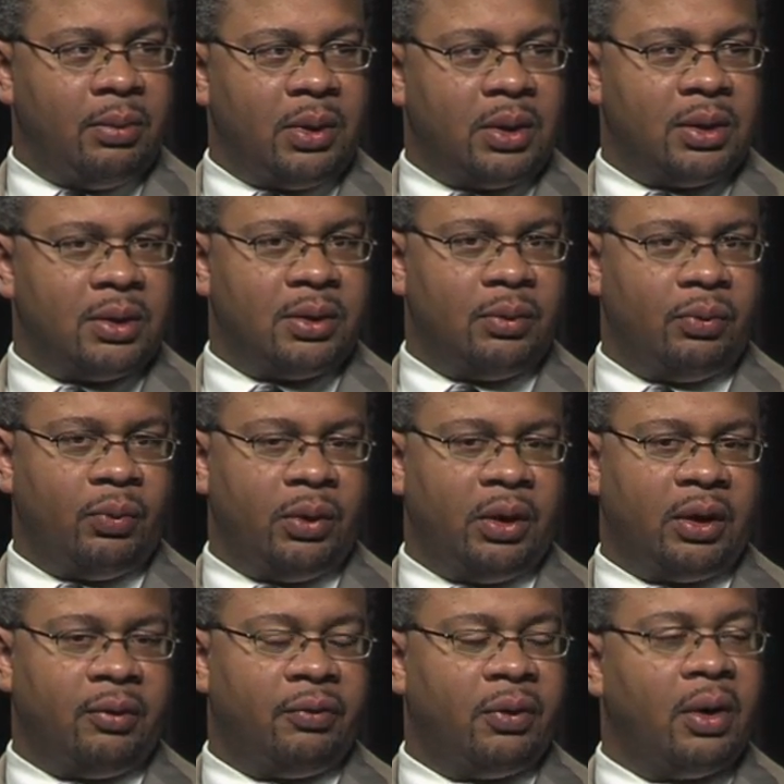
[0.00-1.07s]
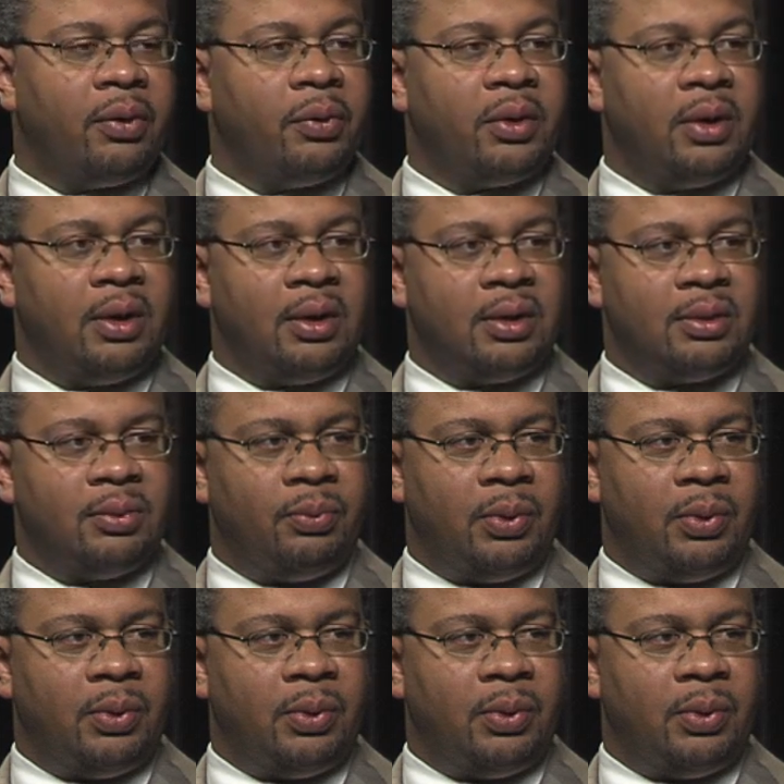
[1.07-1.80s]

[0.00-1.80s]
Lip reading: because we're looking for other things,